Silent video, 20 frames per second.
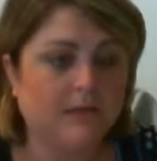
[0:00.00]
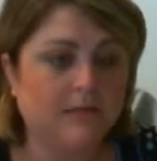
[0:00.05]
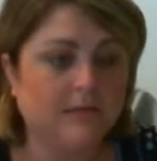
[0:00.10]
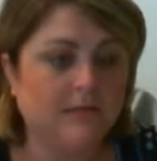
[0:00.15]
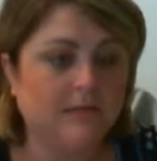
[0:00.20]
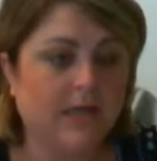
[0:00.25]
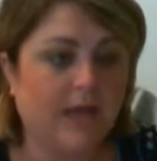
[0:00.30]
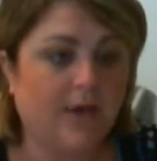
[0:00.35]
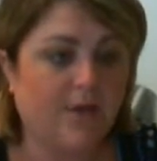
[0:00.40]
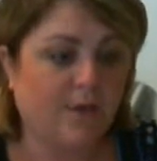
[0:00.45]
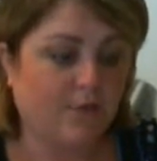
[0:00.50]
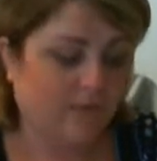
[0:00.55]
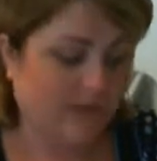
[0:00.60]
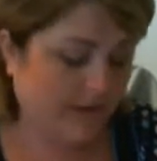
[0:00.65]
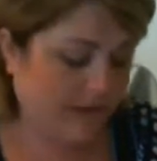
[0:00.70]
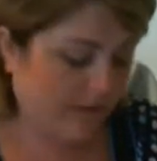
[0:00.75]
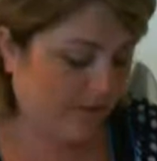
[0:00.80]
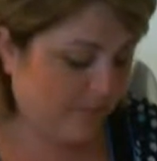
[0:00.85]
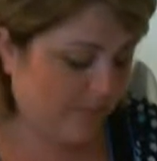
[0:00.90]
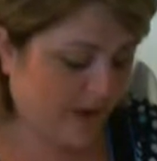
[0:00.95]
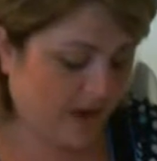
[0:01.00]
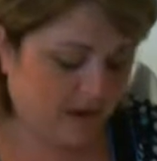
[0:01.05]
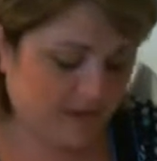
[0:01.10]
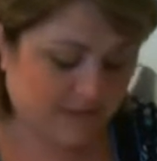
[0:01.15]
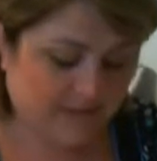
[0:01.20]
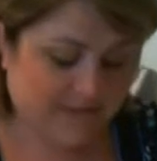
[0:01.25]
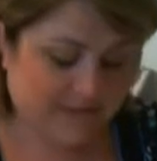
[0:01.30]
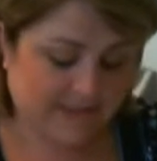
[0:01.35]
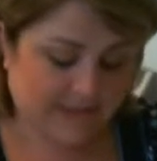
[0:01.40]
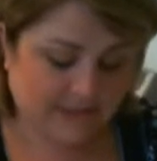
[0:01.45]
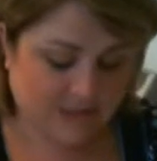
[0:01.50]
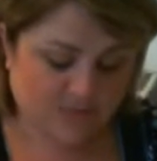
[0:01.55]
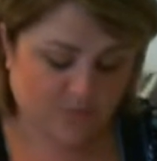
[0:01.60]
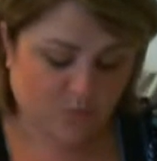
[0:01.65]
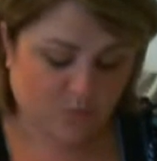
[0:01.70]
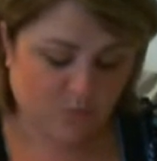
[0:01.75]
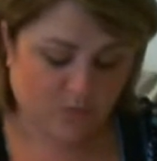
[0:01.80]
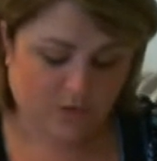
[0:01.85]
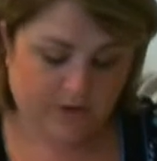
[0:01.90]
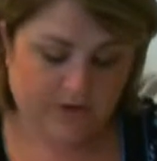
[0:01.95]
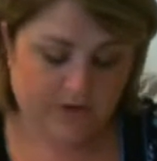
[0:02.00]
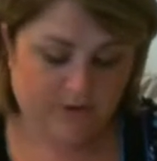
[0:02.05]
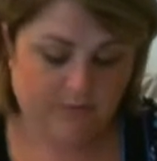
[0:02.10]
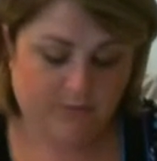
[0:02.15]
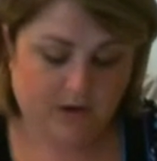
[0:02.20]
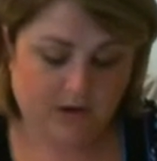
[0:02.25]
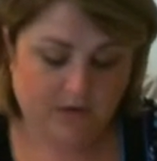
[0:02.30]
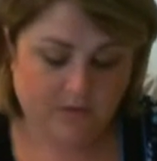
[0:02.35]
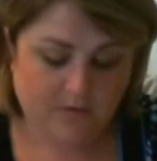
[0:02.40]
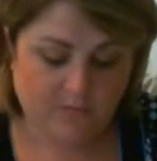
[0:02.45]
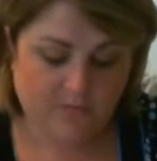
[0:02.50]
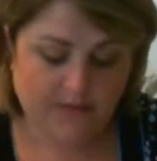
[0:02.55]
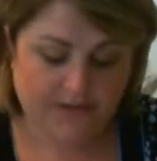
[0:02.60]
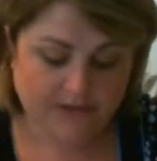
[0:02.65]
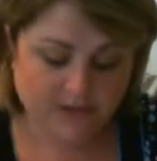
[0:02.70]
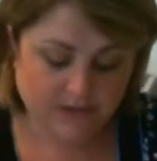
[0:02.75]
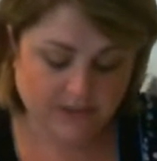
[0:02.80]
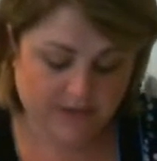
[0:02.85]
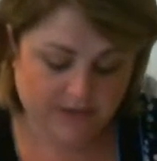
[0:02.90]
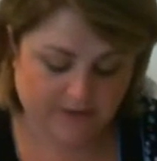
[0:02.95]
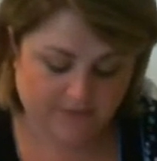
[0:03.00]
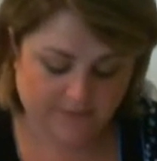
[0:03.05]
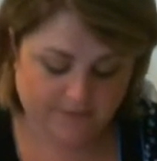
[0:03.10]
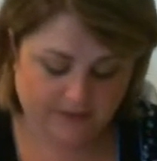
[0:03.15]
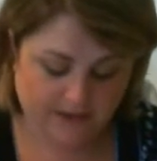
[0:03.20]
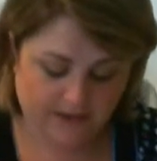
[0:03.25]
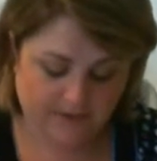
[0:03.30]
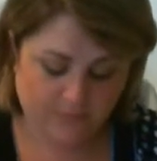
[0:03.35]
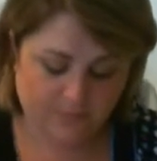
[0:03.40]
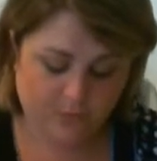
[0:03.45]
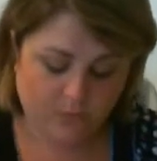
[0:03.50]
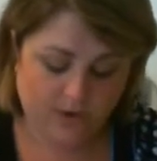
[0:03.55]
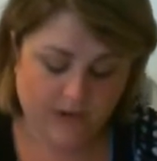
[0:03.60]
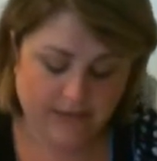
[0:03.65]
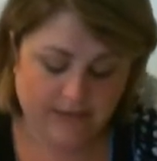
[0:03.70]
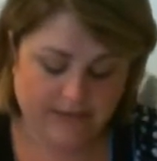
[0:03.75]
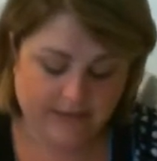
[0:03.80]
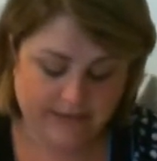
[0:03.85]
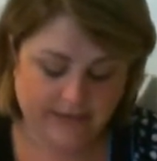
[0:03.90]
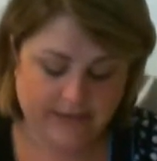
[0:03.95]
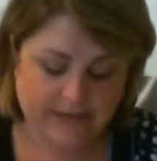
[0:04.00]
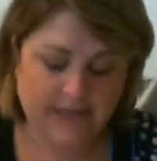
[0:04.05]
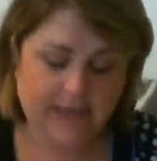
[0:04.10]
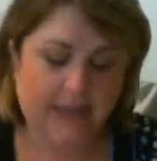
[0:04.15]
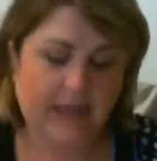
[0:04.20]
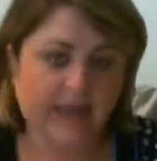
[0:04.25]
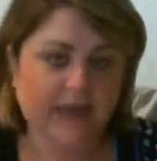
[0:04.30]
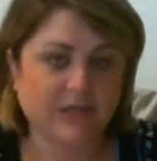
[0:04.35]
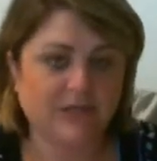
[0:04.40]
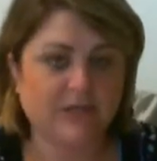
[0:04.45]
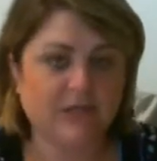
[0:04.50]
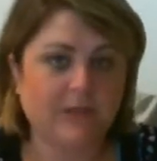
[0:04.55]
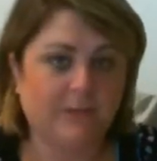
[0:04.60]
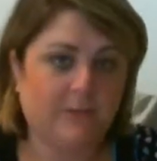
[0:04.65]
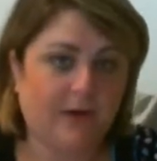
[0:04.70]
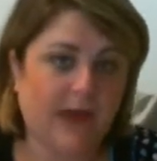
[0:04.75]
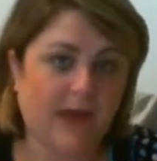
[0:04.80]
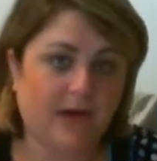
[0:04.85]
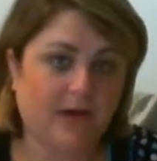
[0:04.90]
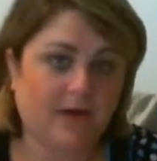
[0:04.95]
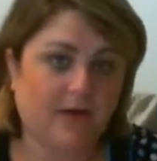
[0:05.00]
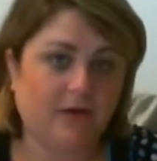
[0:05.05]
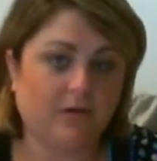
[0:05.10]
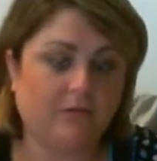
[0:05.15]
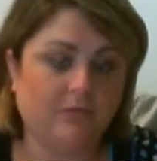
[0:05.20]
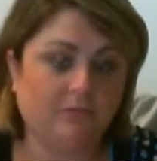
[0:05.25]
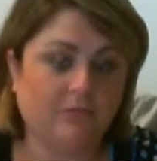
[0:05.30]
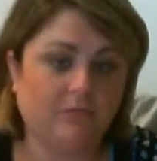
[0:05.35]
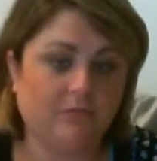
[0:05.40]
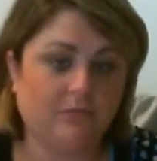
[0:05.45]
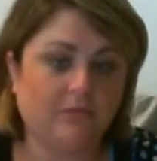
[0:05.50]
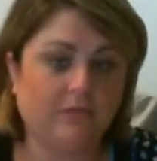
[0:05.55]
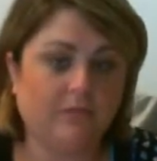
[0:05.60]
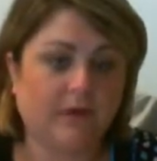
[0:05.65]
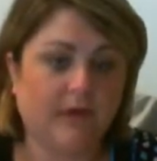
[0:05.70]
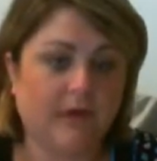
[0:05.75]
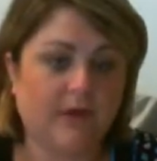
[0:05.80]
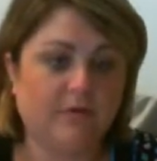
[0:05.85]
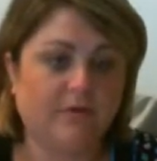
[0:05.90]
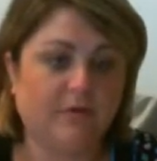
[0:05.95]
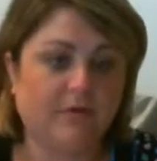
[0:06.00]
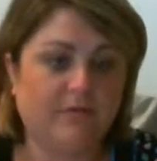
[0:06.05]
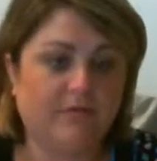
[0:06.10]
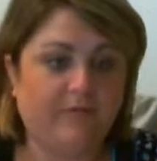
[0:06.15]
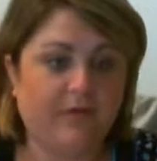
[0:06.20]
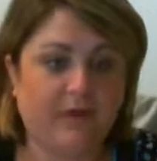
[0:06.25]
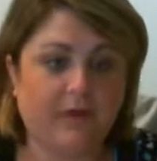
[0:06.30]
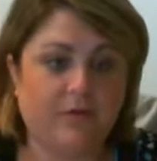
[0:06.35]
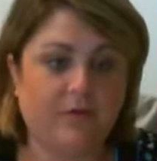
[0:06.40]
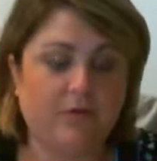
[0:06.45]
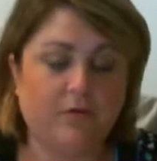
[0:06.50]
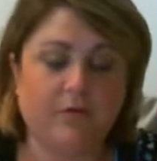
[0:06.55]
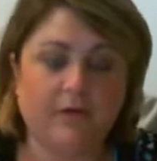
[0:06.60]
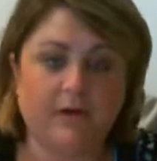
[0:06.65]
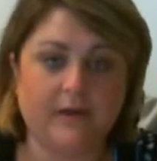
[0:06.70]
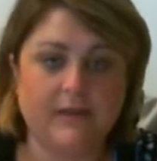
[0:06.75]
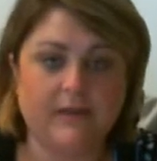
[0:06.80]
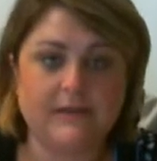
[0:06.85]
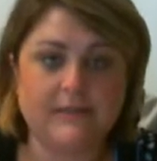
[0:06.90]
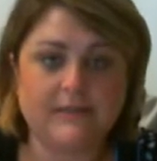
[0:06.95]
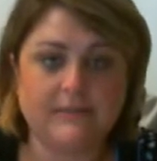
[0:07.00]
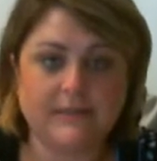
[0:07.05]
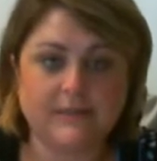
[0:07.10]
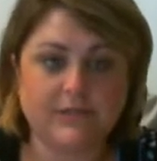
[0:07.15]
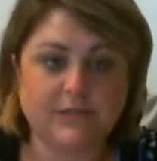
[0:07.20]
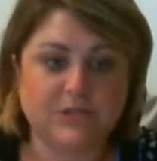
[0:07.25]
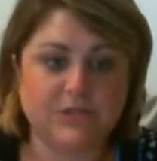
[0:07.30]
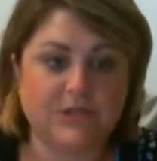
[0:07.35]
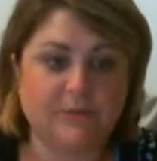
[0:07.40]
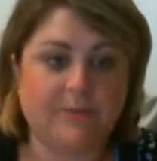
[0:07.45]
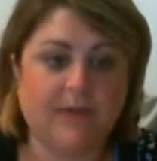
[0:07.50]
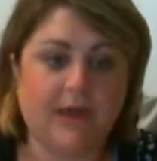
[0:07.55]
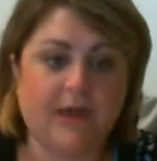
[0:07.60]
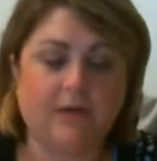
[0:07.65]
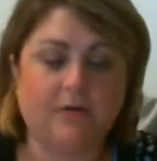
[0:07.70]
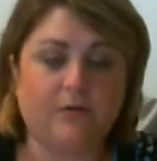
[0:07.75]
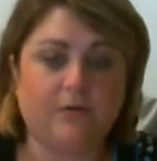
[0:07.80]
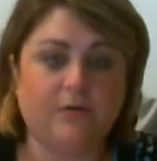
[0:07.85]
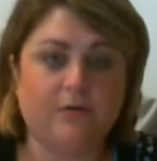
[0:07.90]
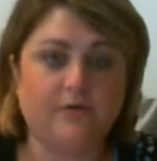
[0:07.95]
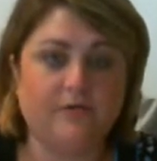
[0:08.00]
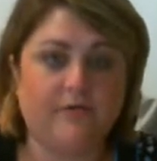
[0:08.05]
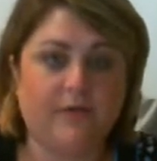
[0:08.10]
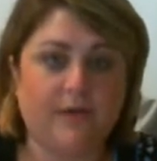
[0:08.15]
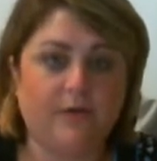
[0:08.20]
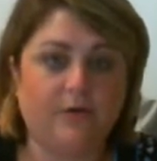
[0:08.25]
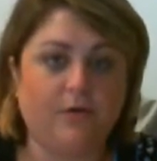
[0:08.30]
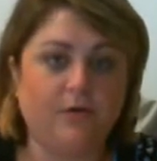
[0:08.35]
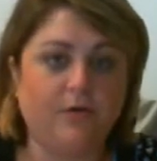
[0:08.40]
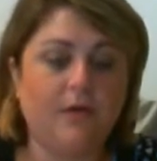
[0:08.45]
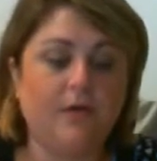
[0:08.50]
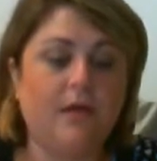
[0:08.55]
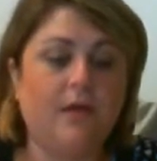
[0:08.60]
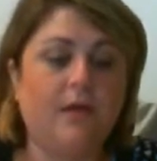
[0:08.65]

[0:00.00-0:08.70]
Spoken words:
So look at box 6.1, the bottom of page 95. What an EKG pattern can reveal, or an ECG pattern reveal.